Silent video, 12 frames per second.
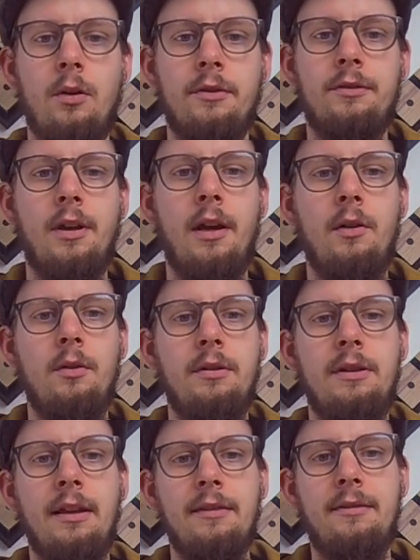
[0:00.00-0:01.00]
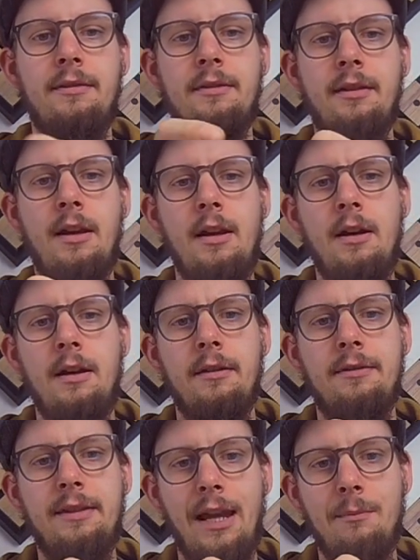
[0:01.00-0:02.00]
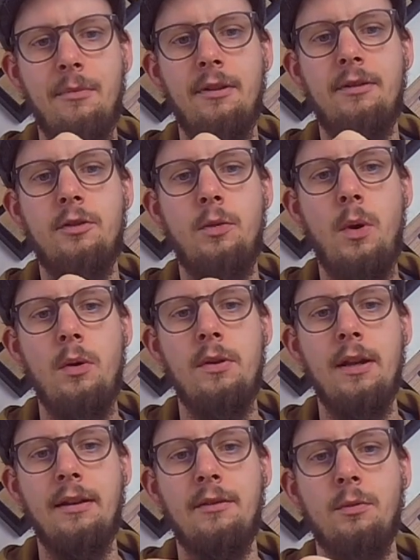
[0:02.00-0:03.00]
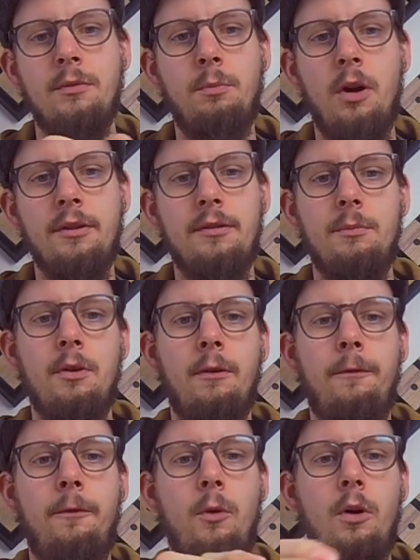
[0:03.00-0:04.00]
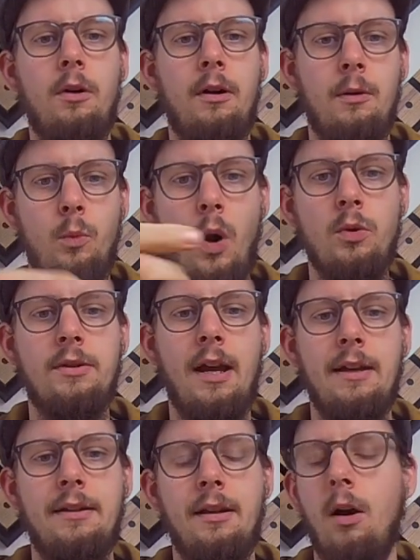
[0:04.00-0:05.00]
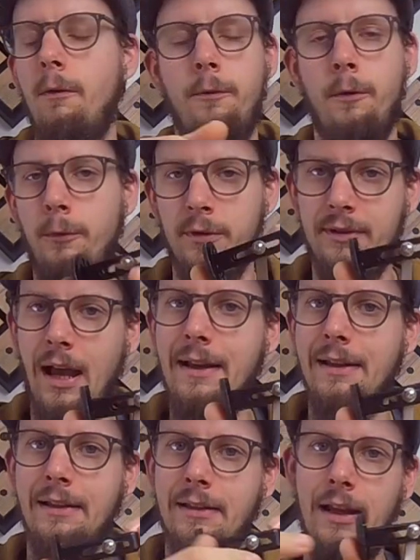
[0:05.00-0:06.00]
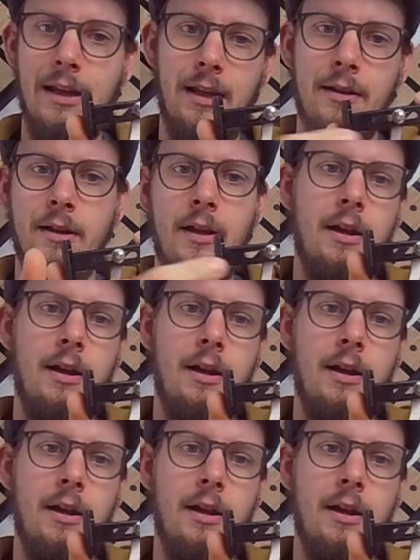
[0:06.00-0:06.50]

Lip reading: Also, this same screw that is responsible for rotating or for sliding the